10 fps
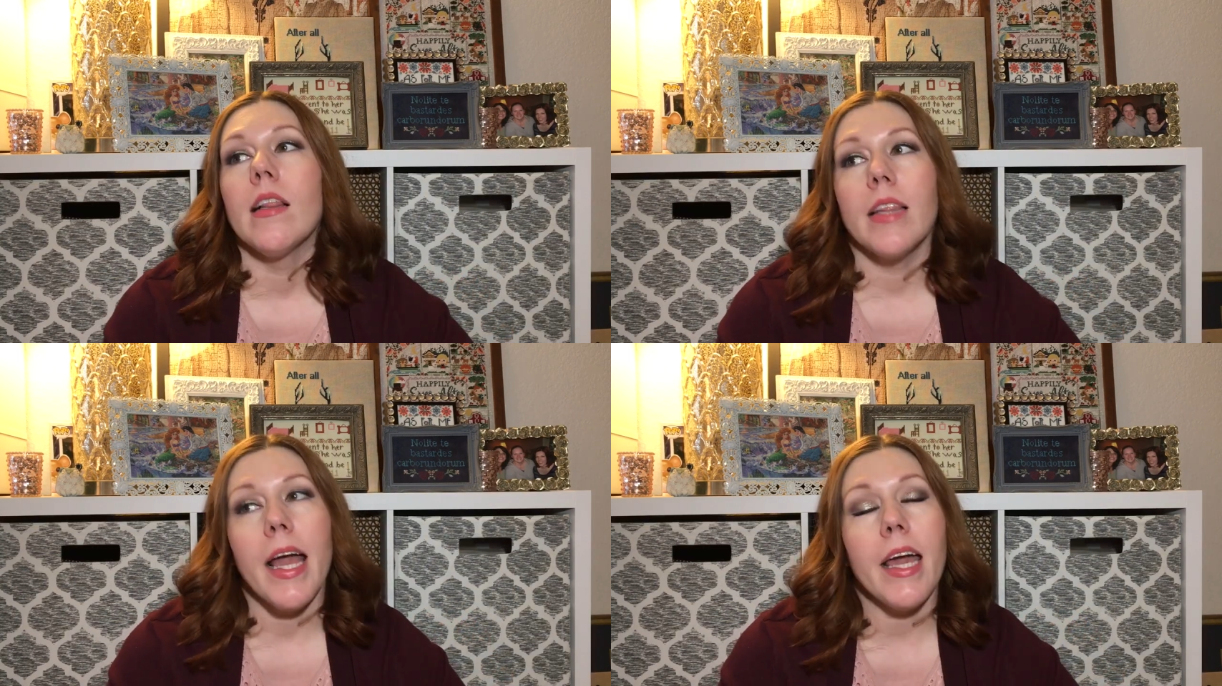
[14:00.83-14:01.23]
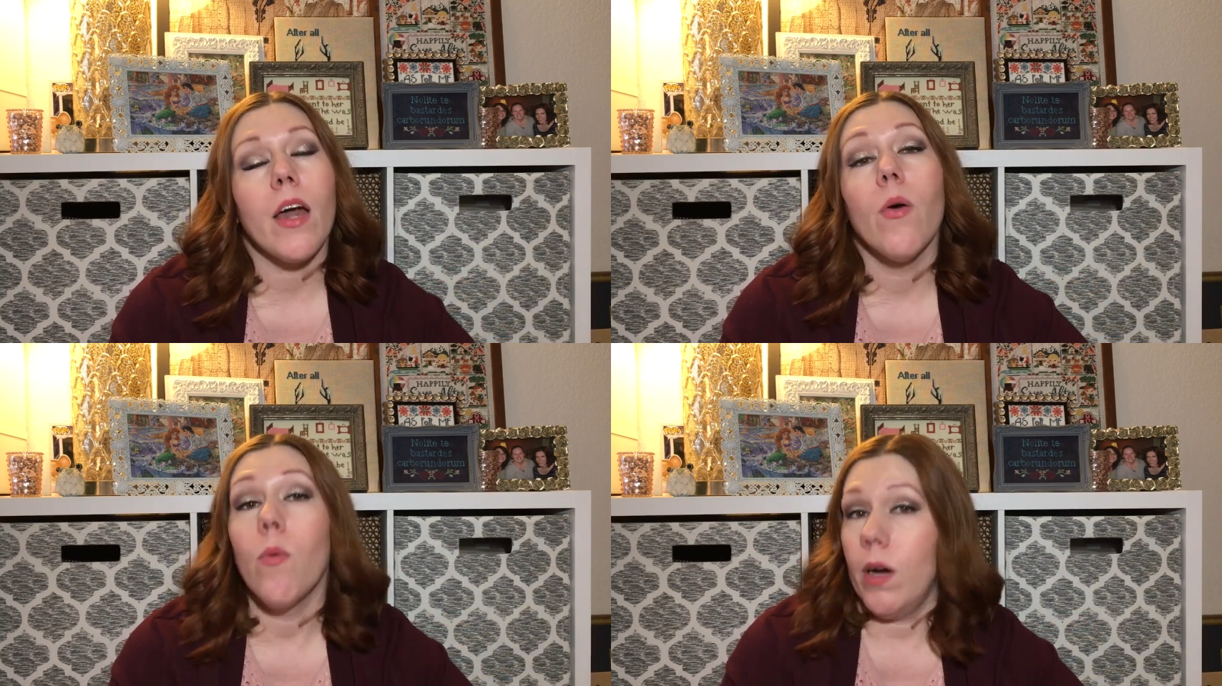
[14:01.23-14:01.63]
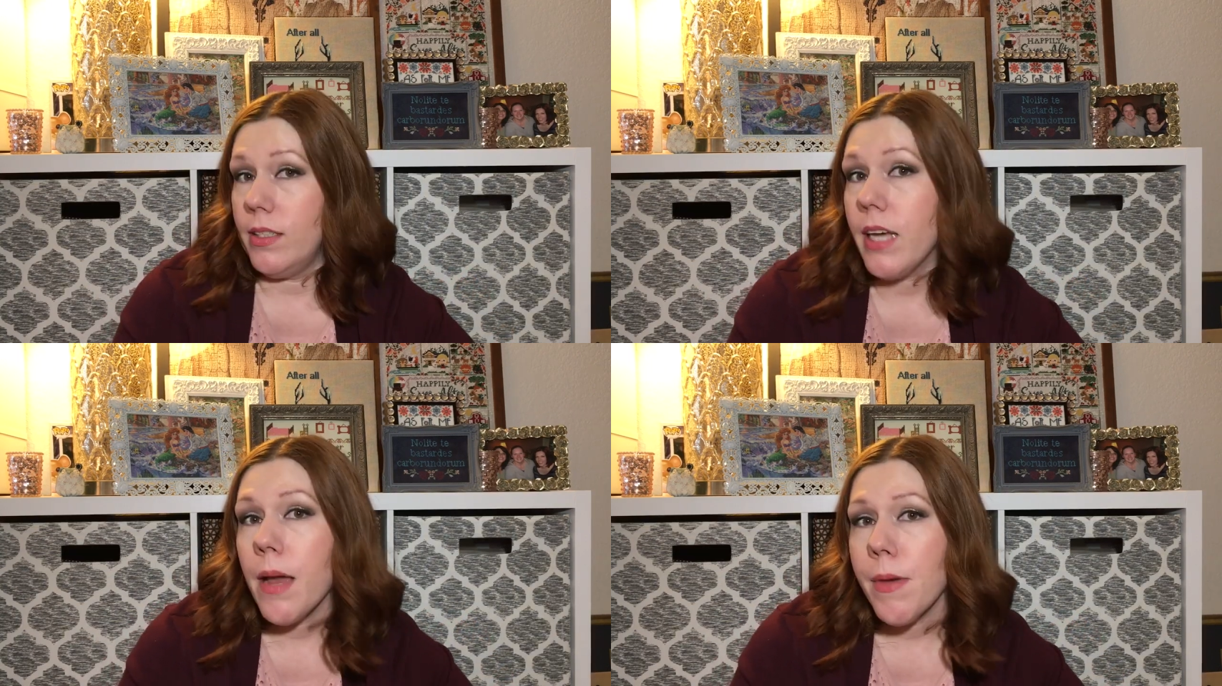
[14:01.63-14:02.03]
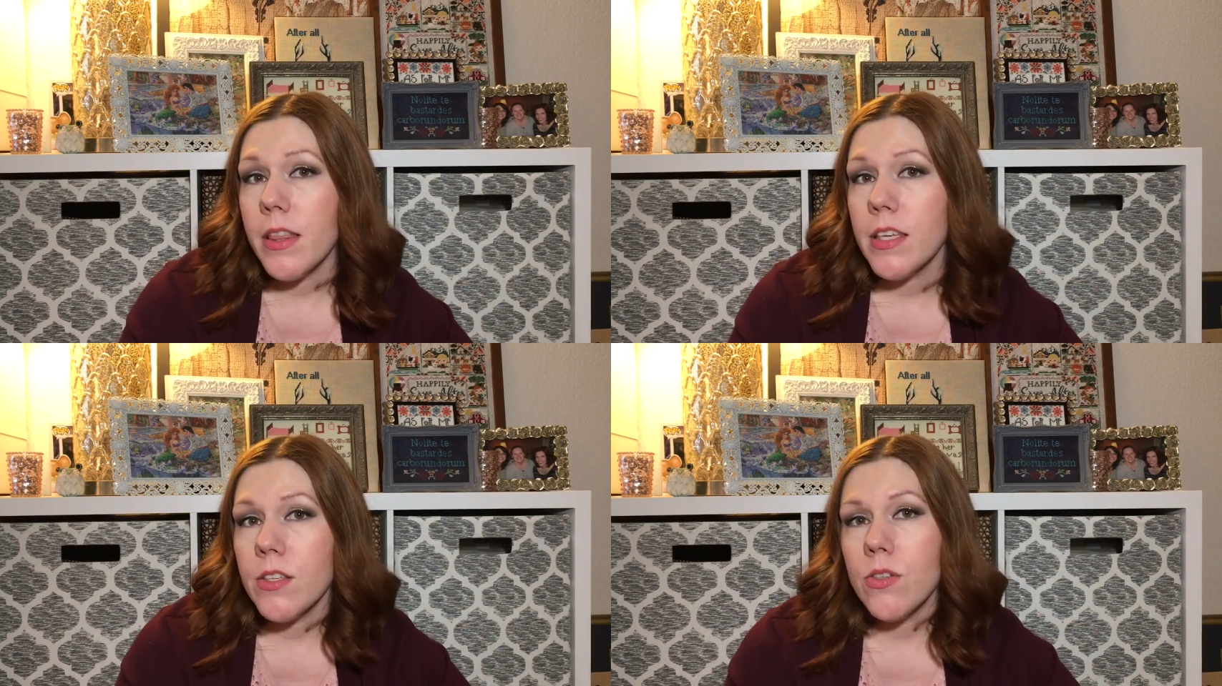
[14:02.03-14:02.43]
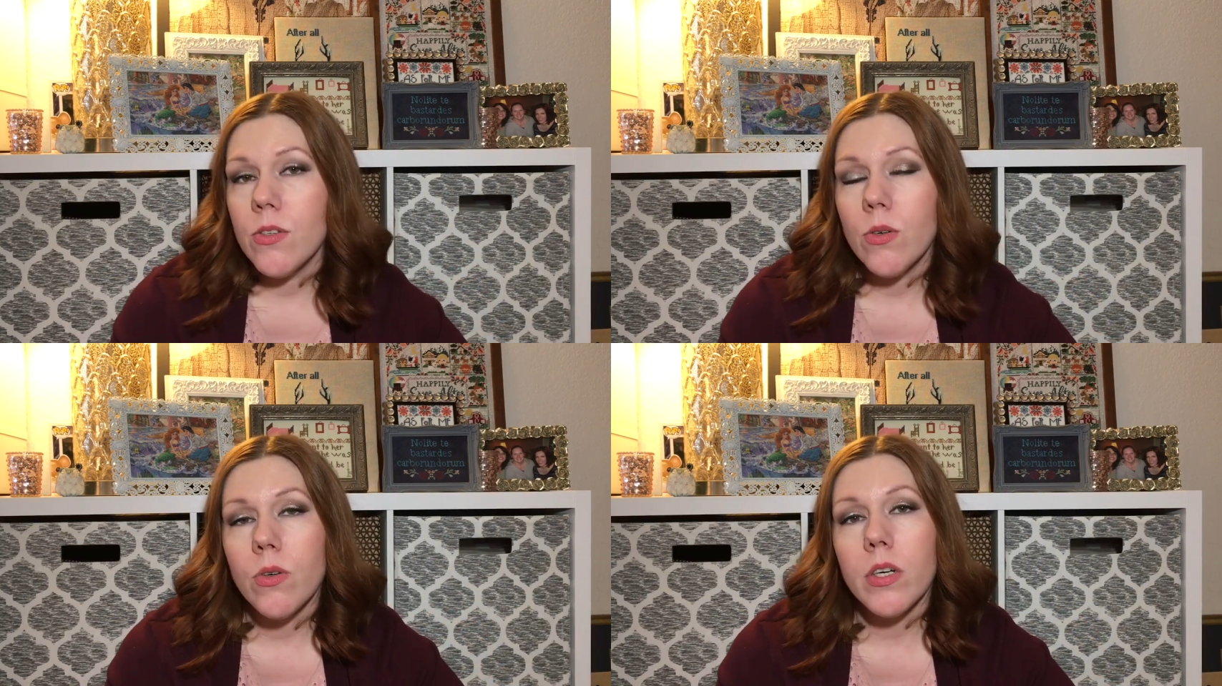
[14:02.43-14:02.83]
Like one time at this
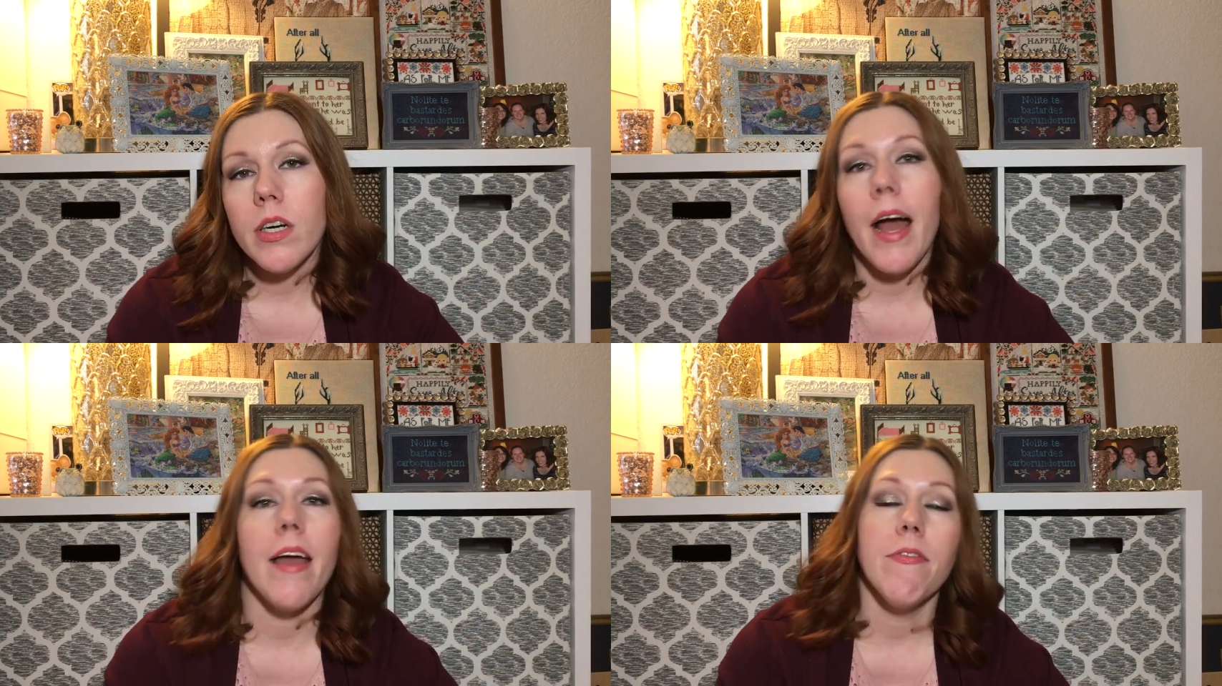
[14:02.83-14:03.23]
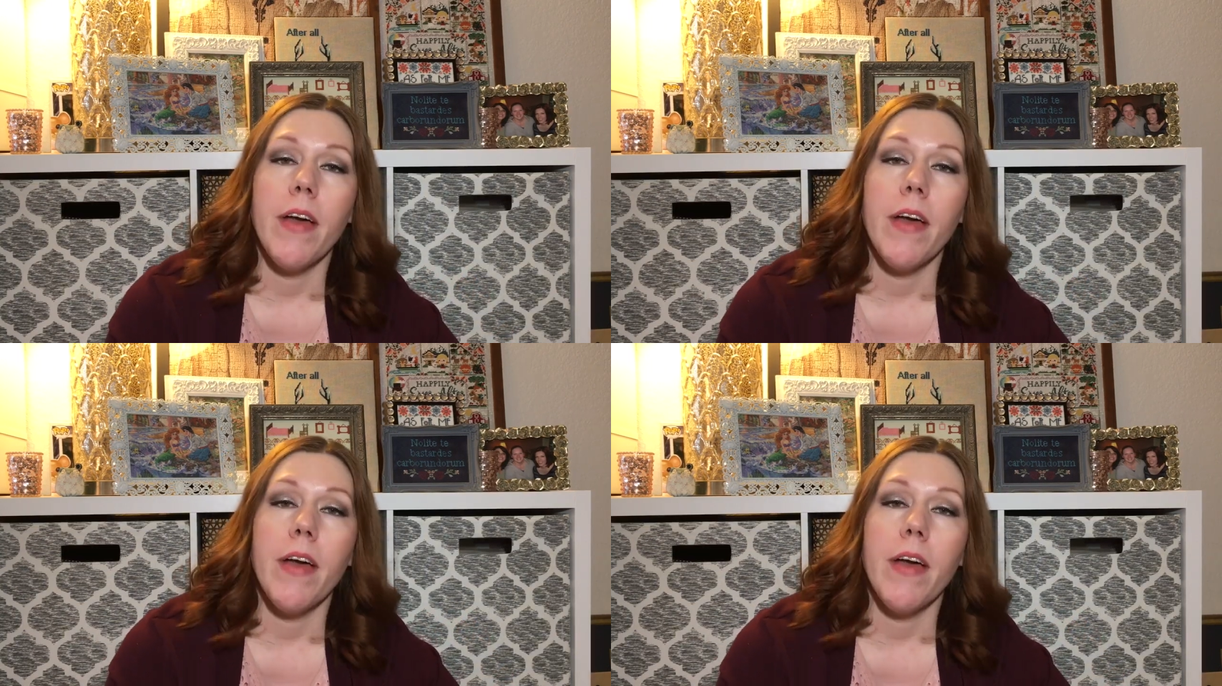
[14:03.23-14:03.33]
store, I